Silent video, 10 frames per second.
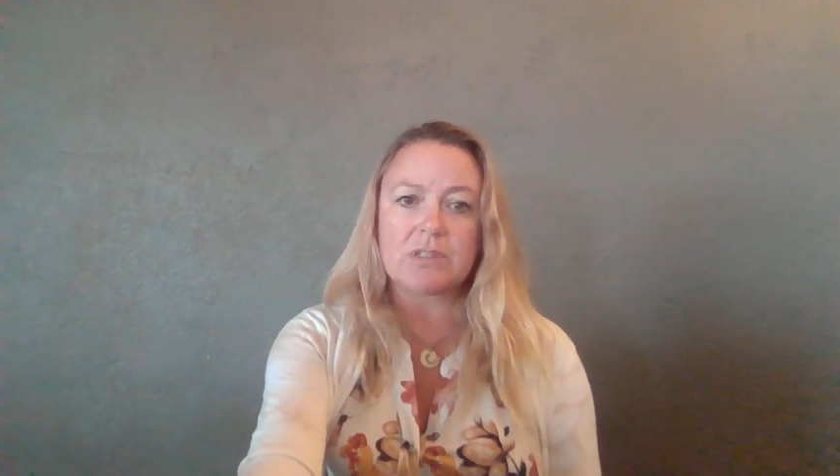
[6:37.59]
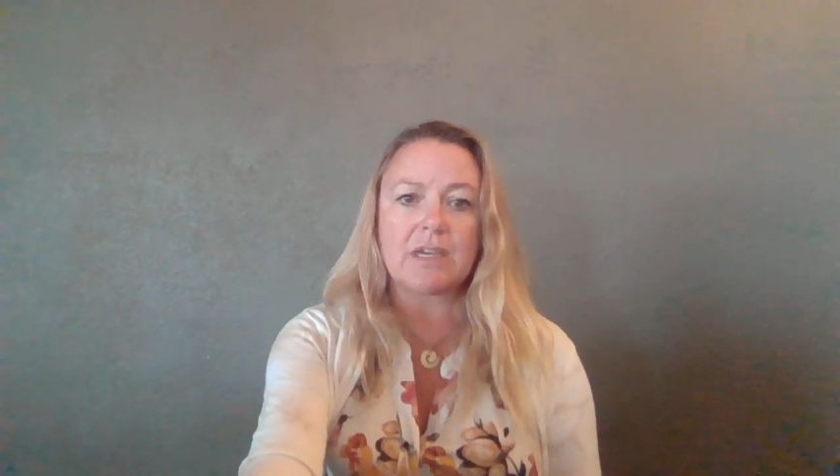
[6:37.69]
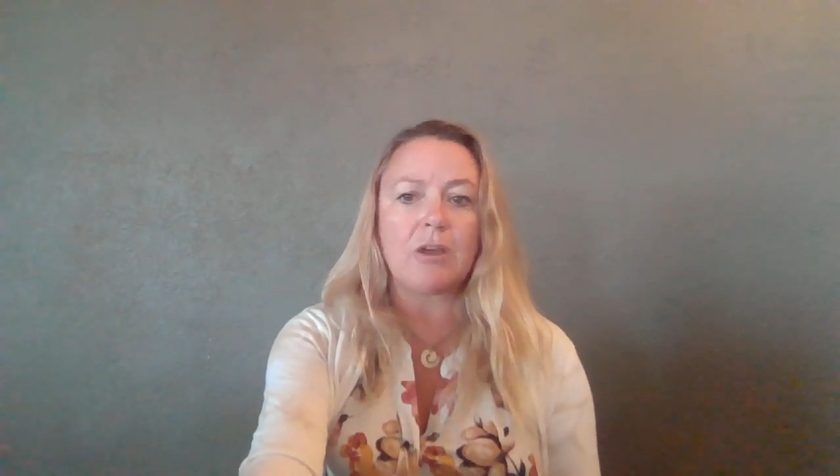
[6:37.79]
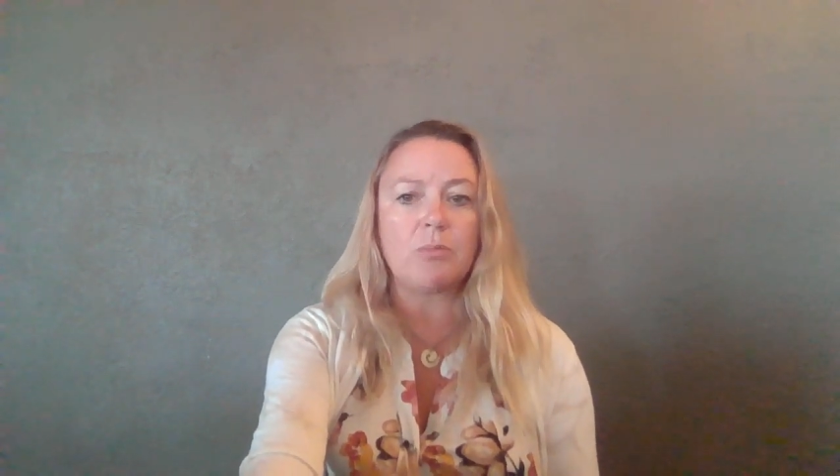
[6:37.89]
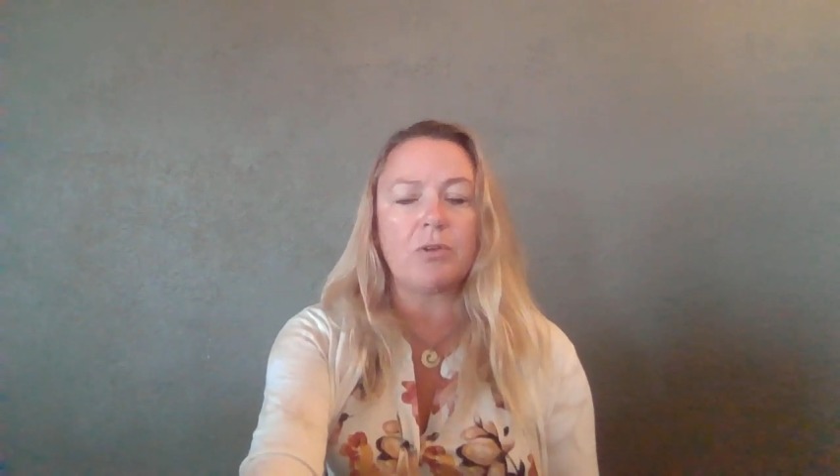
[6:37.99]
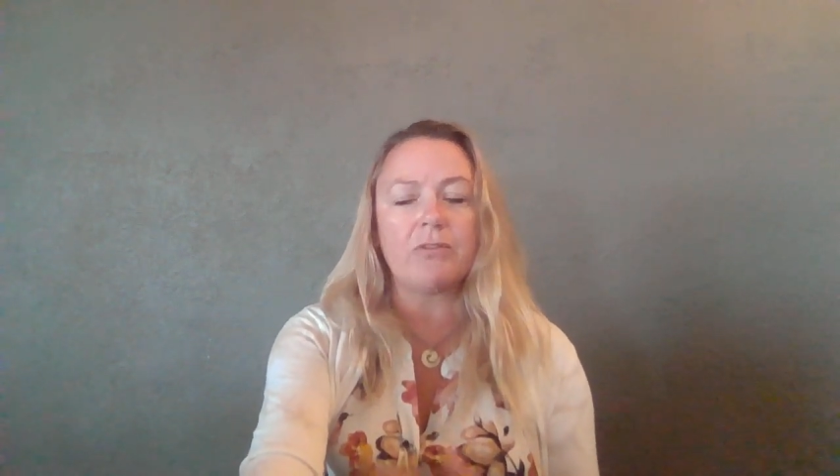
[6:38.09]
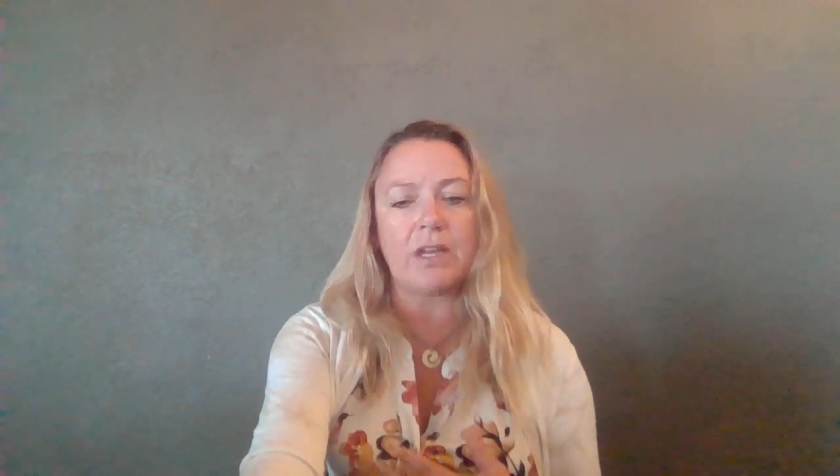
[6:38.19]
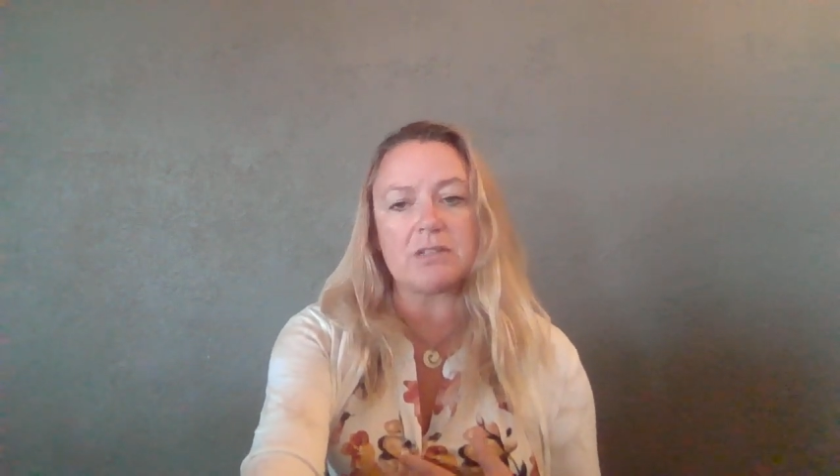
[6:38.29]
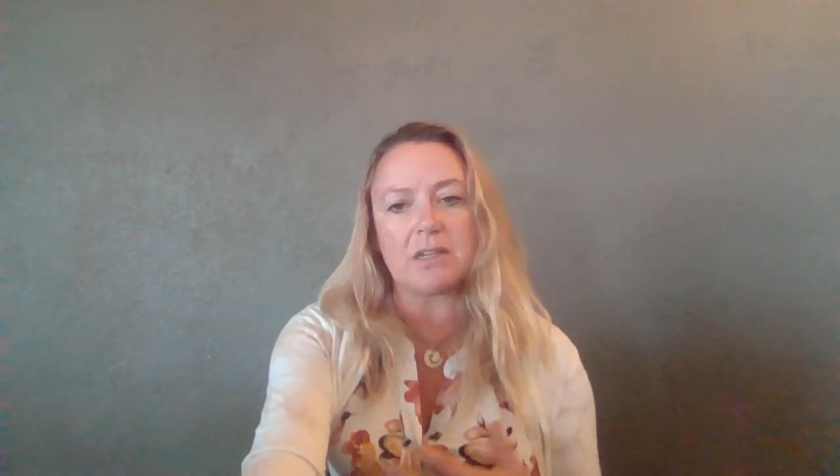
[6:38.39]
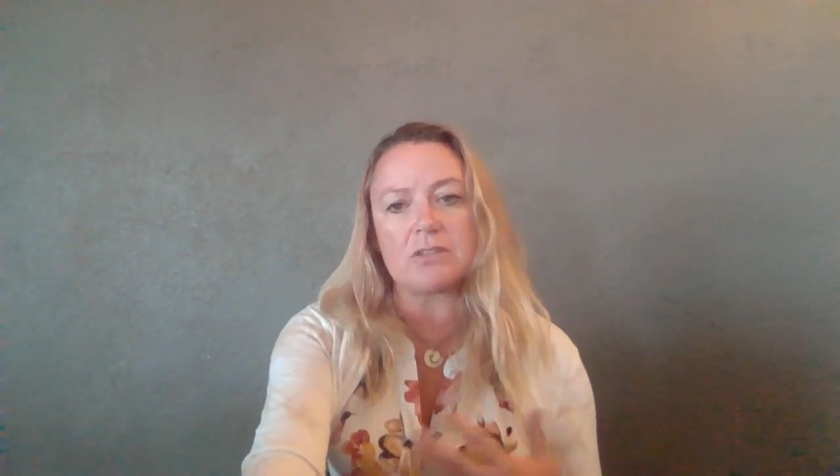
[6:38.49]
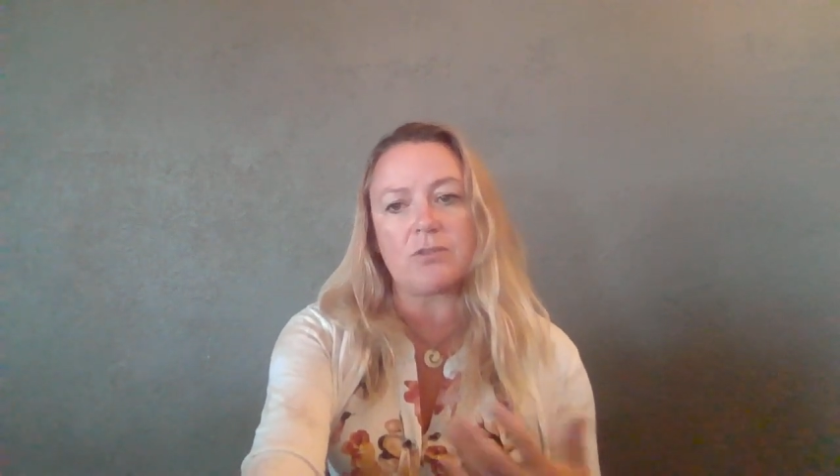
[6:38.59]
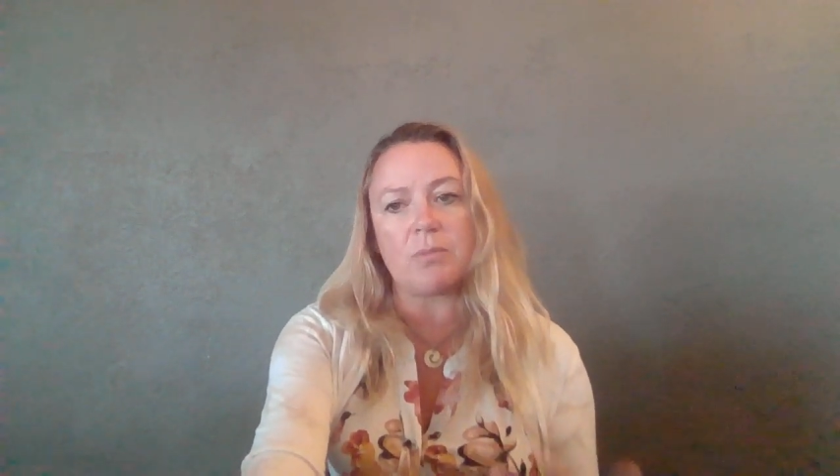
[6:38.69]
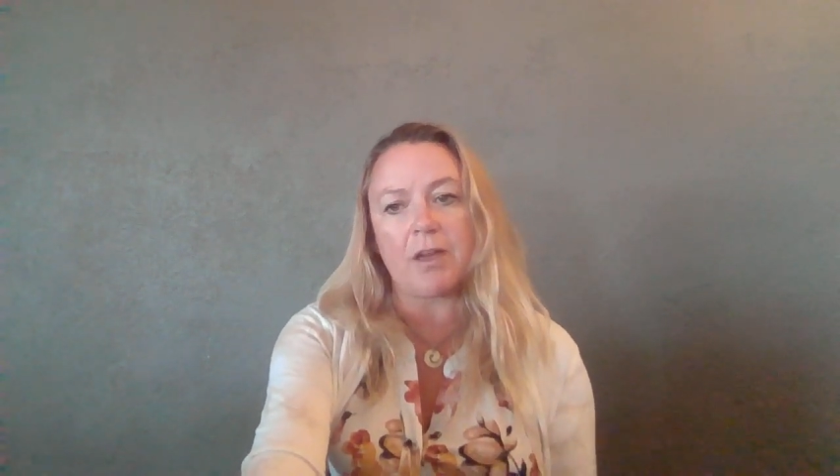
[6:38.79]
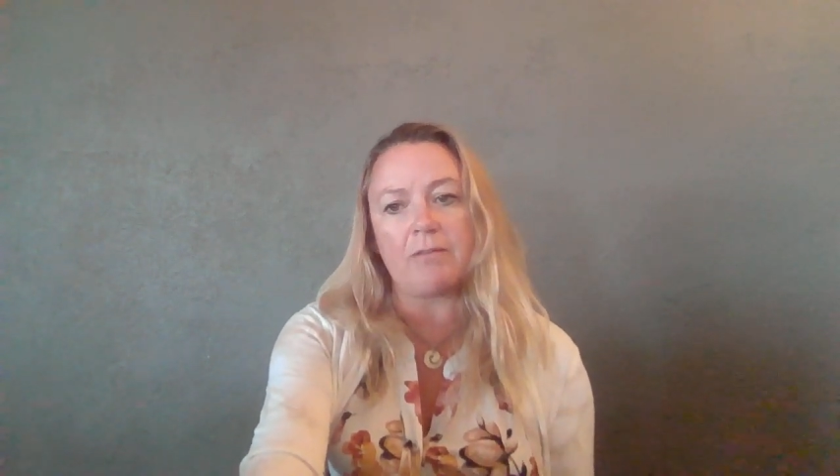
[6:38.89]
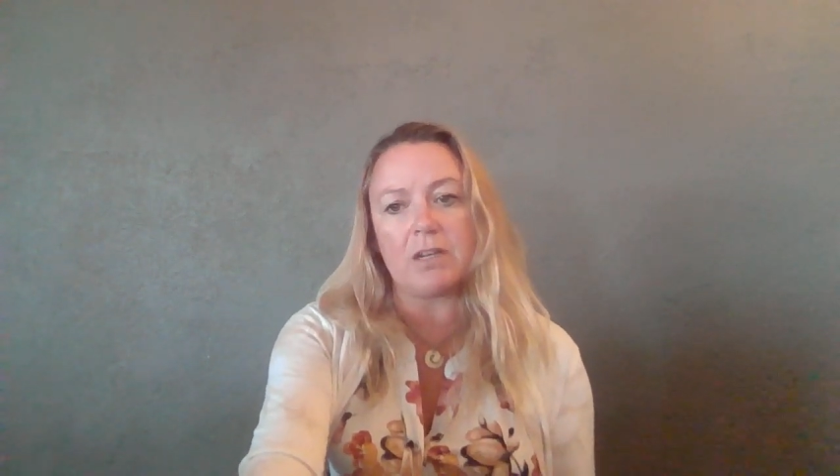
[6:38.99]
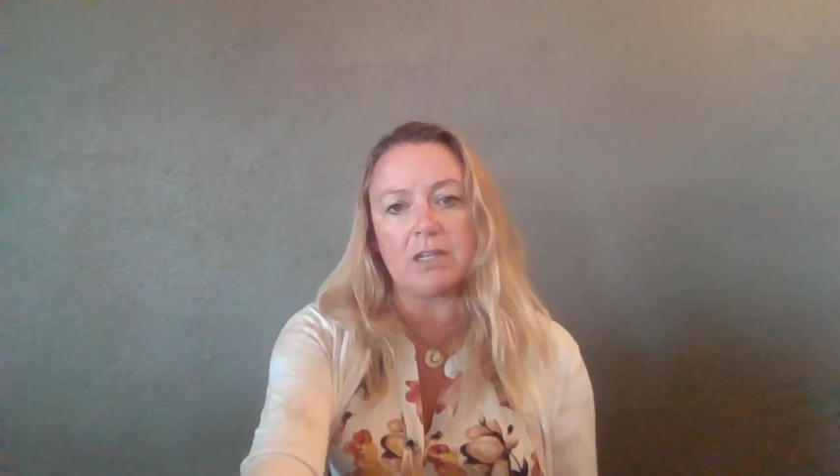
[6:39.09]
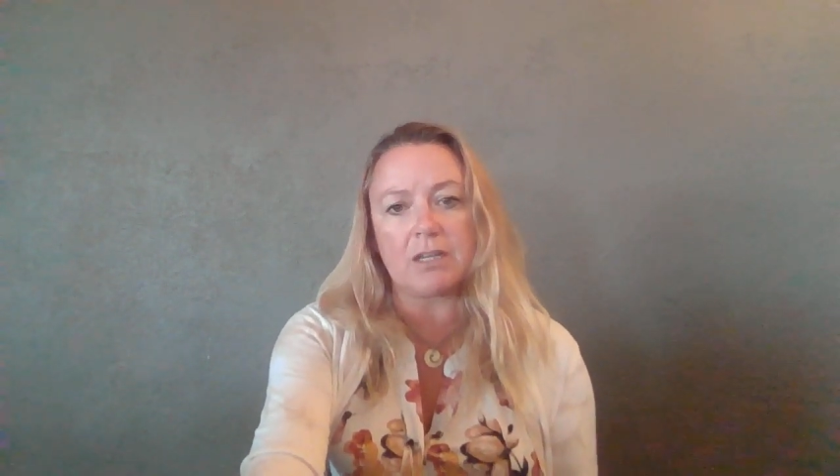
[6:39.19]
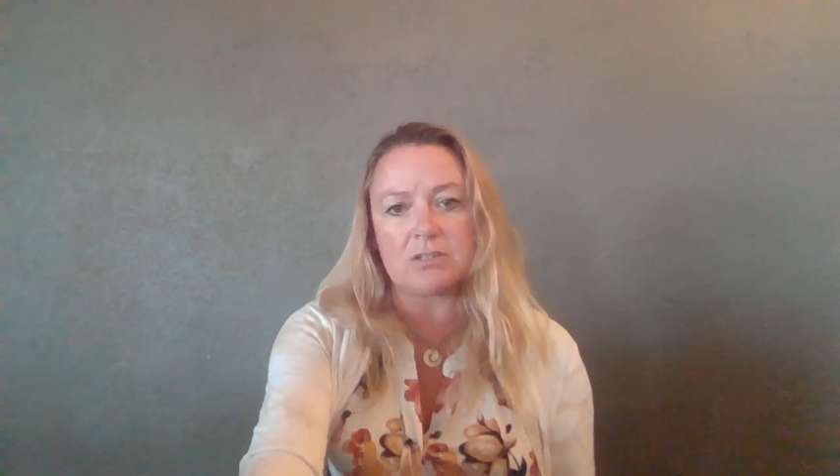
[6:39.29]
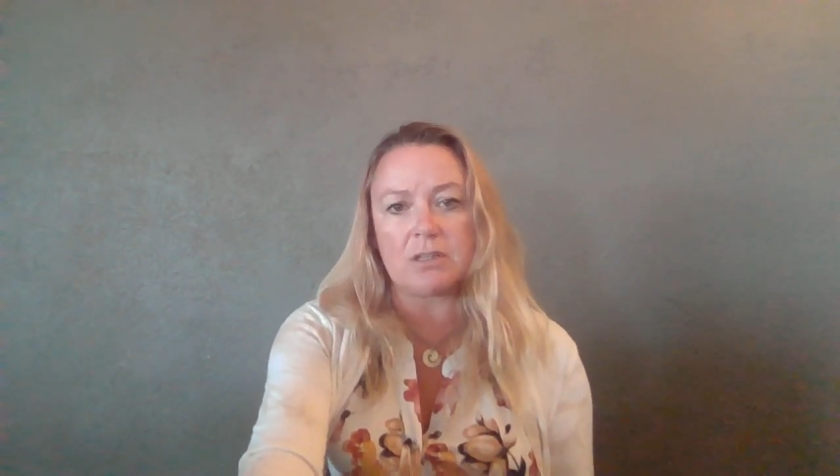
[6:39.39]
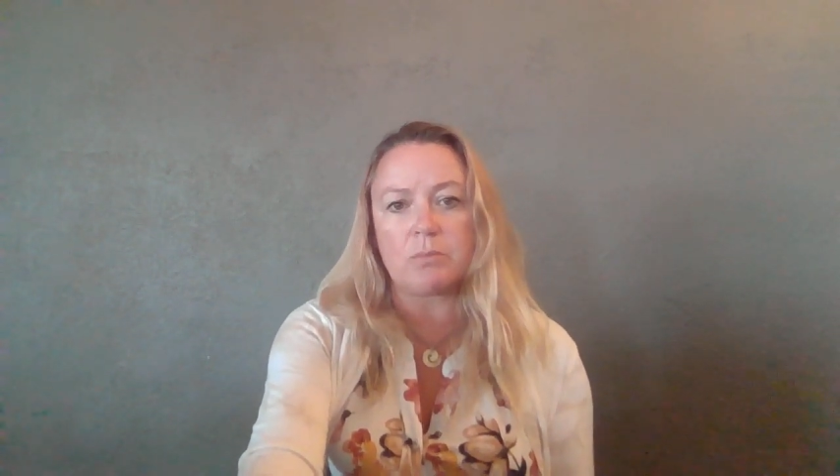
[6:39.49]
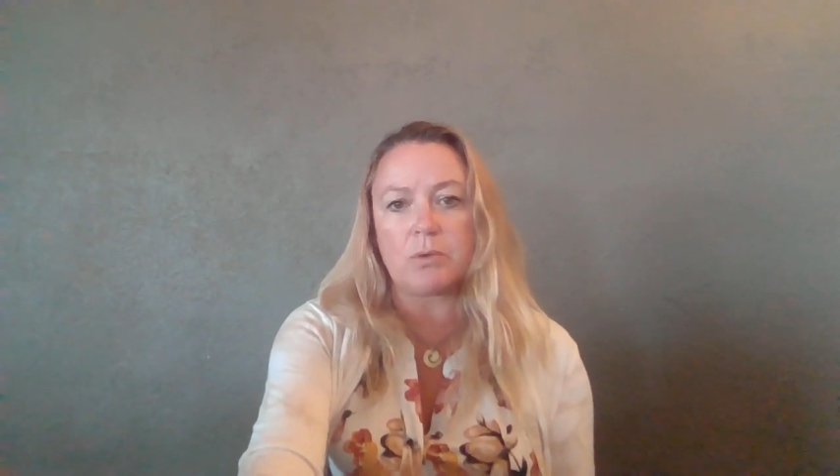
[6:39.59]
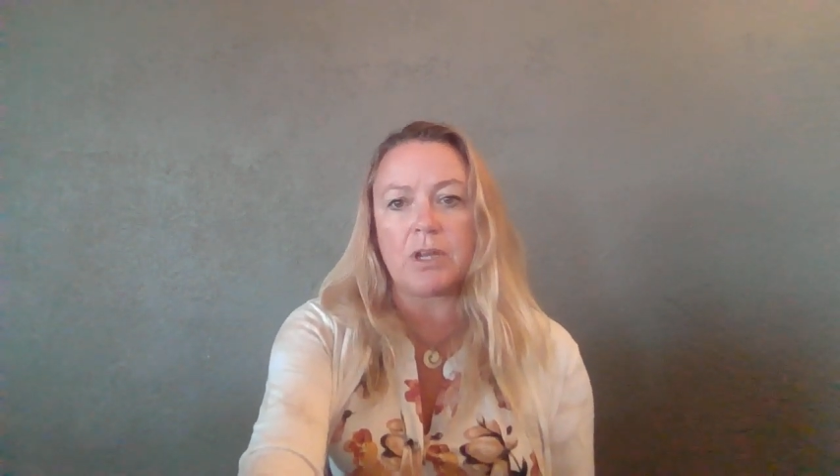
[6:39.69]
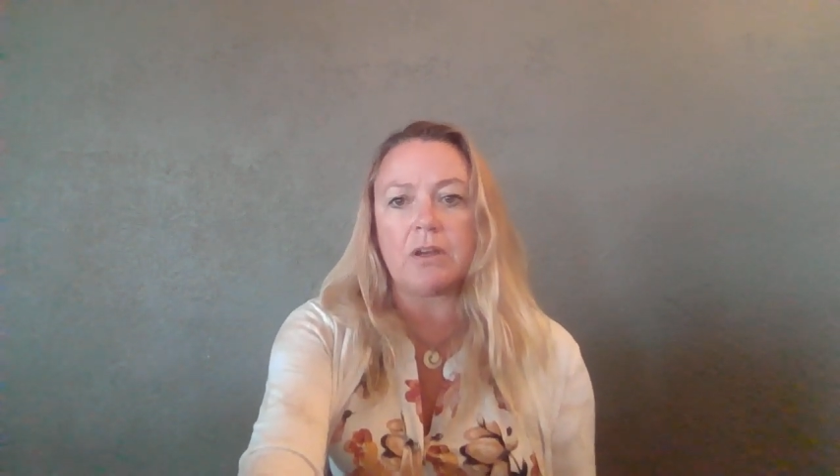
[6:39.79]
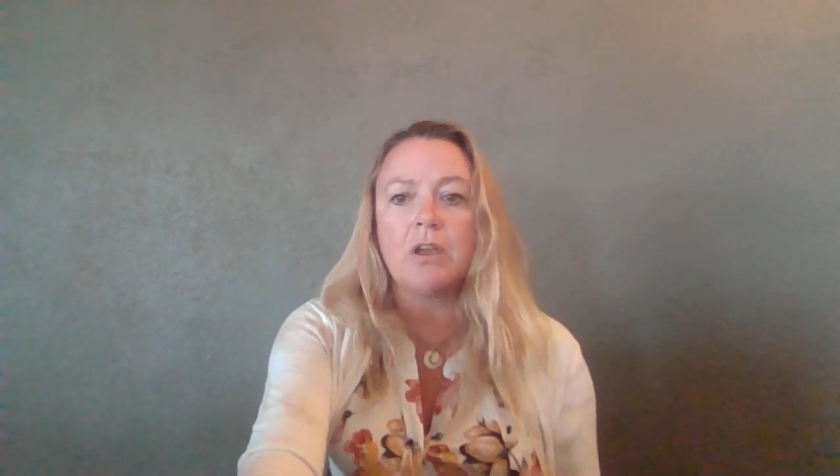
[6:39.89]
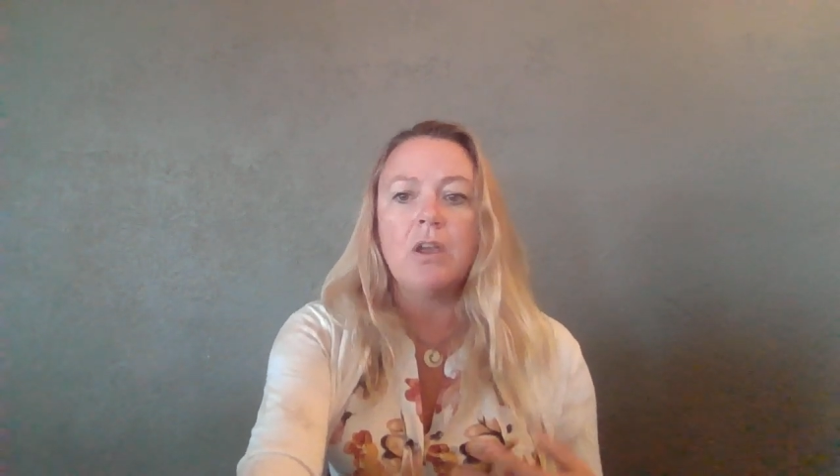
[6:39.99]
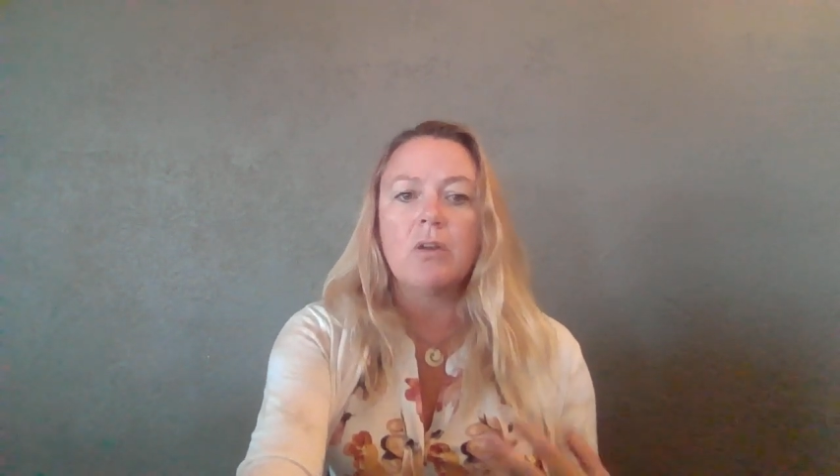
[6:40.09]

to help prevent us from having to get to the point